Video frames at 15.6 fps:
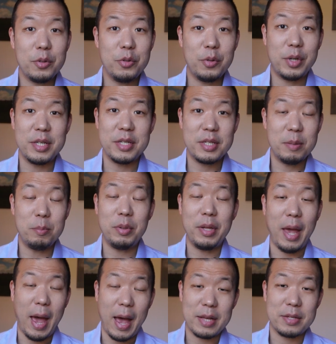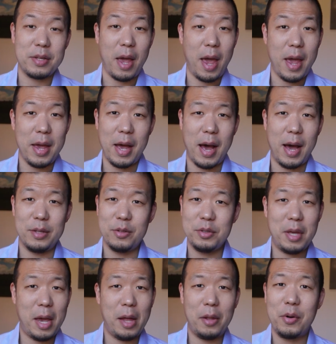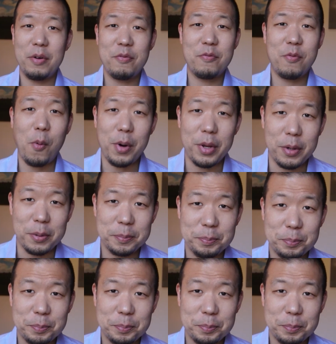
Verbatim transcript: you can simply ask the AI to tailor it for you.